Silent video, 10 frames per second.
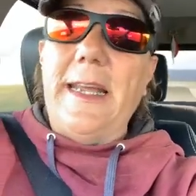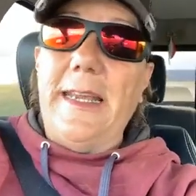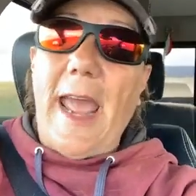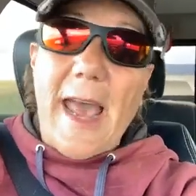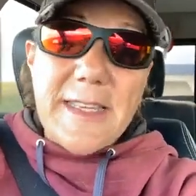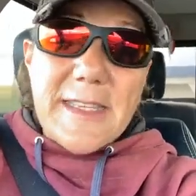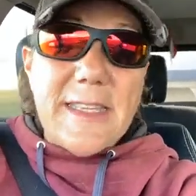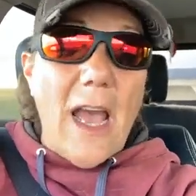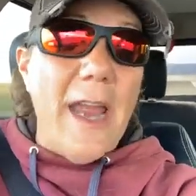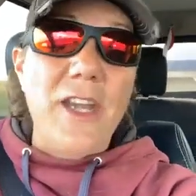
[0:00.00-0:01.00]
Yes,
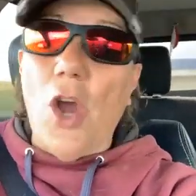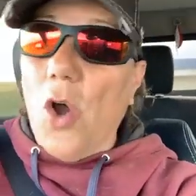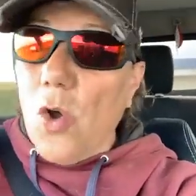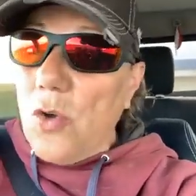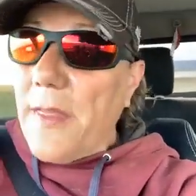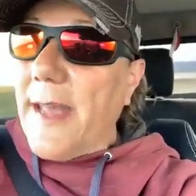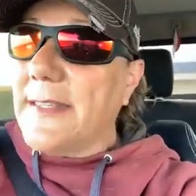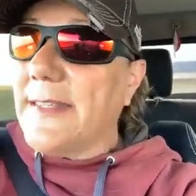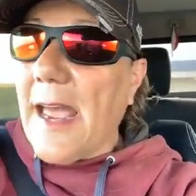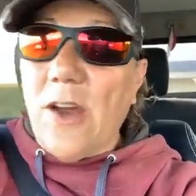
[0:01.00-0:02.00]
I know that
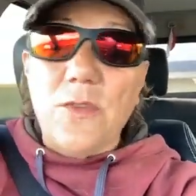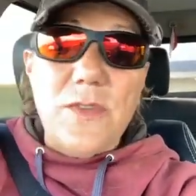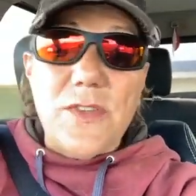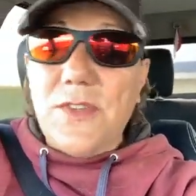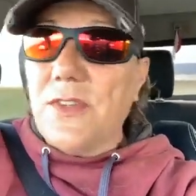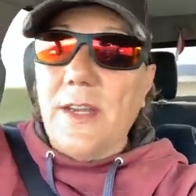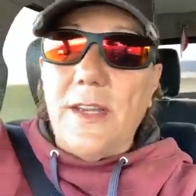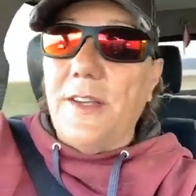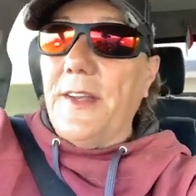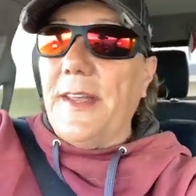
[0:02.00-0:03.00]
sounds,
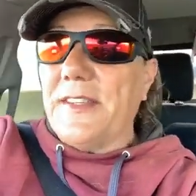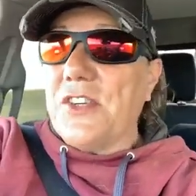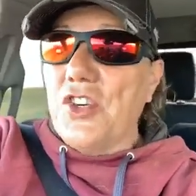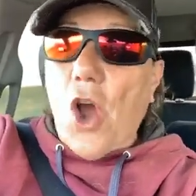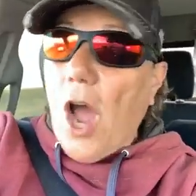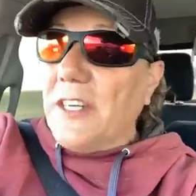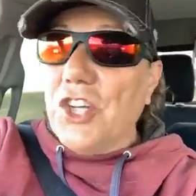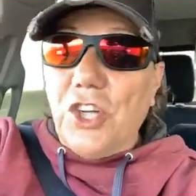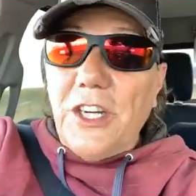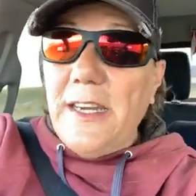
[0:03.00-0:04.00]
it's not
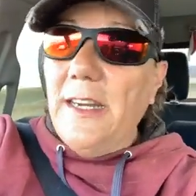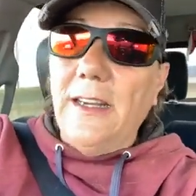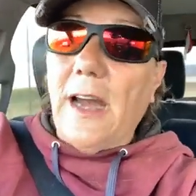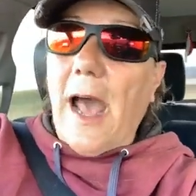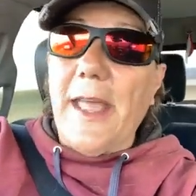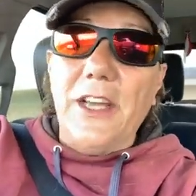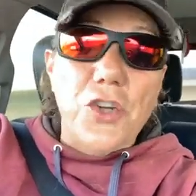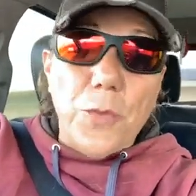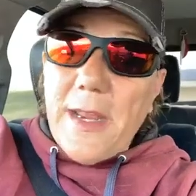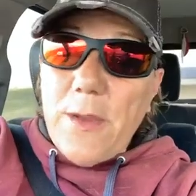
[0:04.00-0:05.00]
good. I
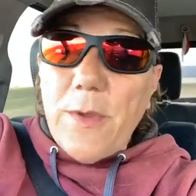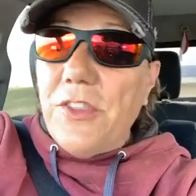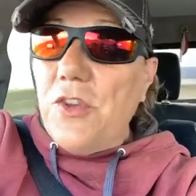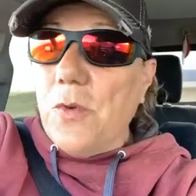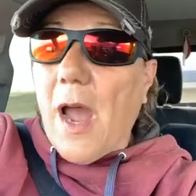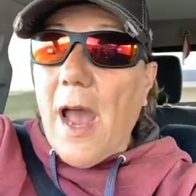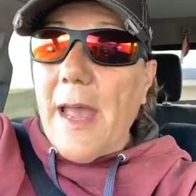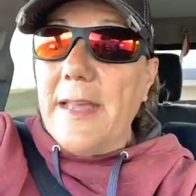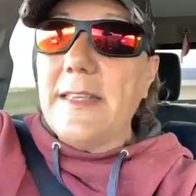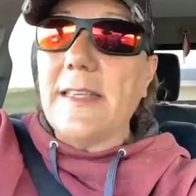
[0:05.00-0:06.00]
agree with you
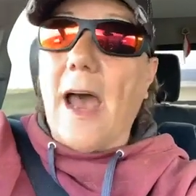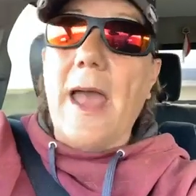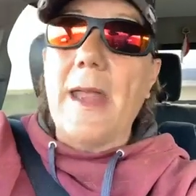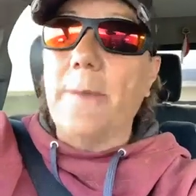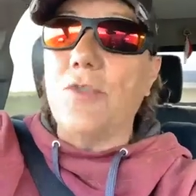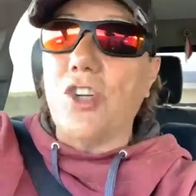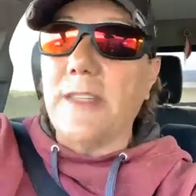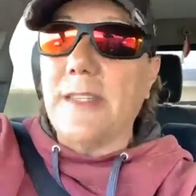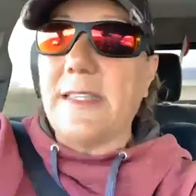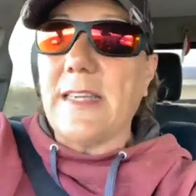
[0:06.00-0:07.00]
guys. I am
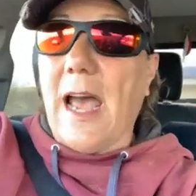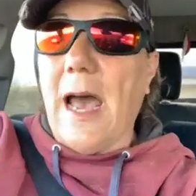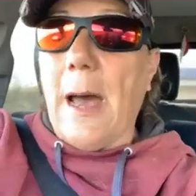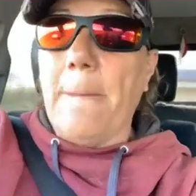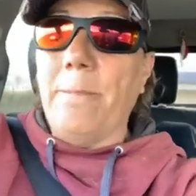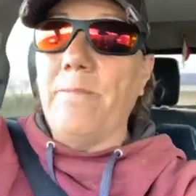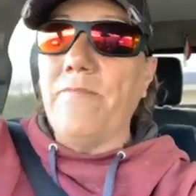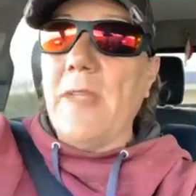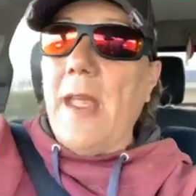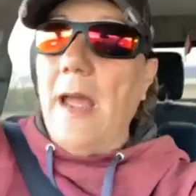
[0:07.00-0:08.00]
just,
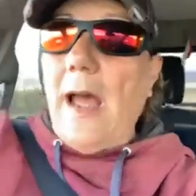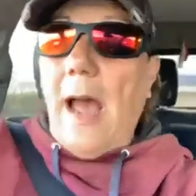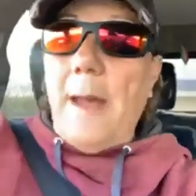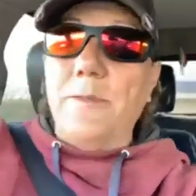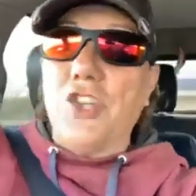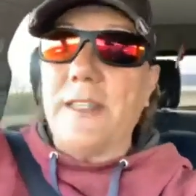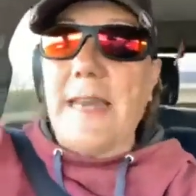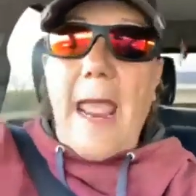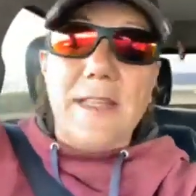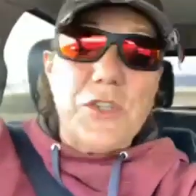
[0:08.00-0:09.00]
I'm
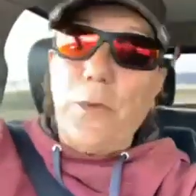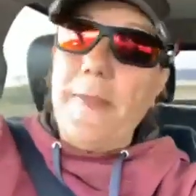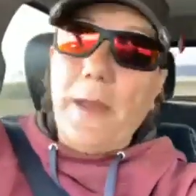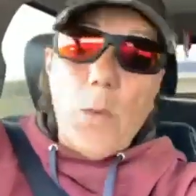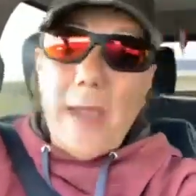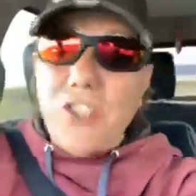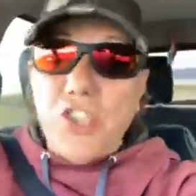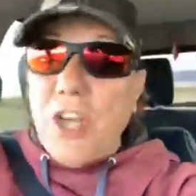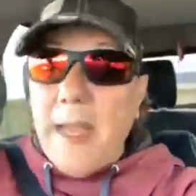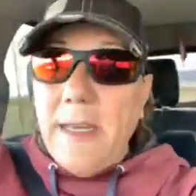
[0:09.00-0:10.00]
just answering the
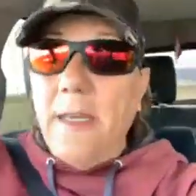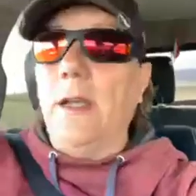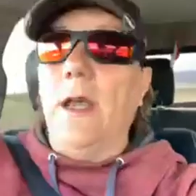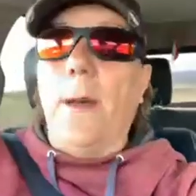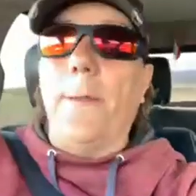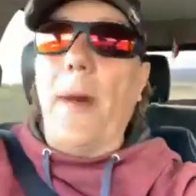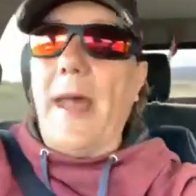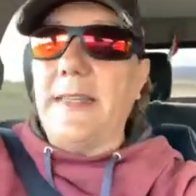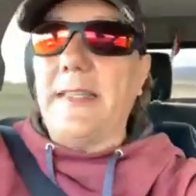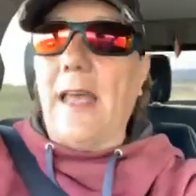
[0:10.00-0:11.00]
question,
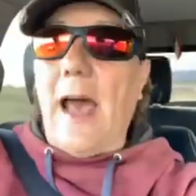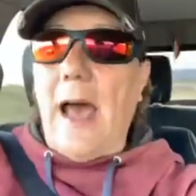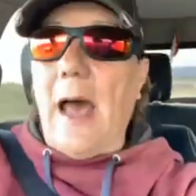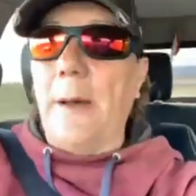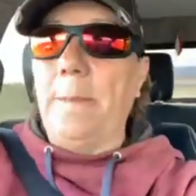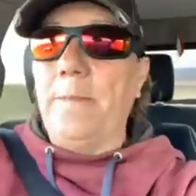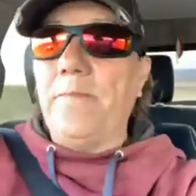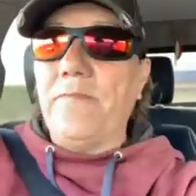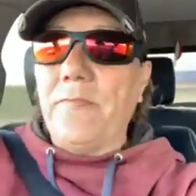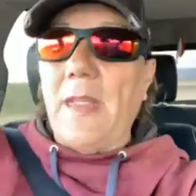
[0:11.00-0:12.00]
but
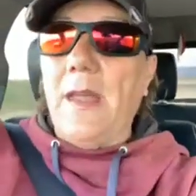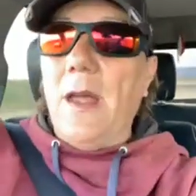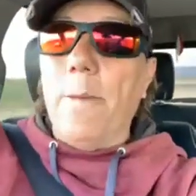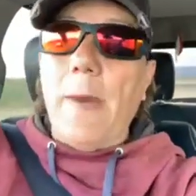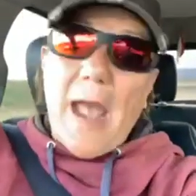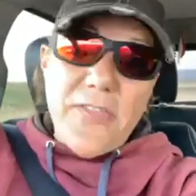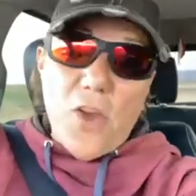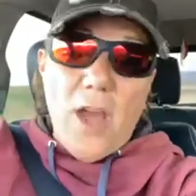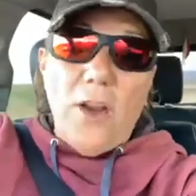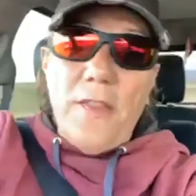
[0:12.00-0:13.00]
my
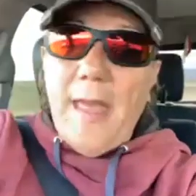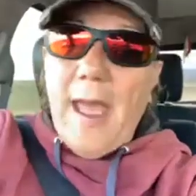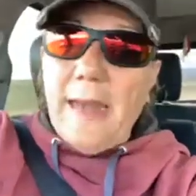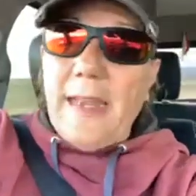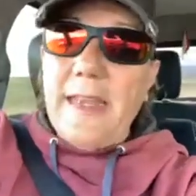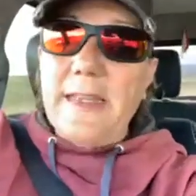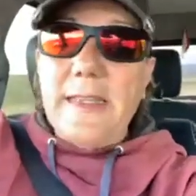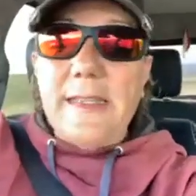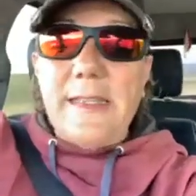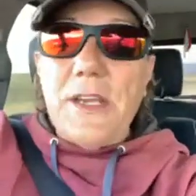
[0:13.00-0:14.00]
thought on that
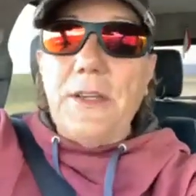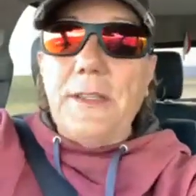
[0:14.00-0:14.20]
is,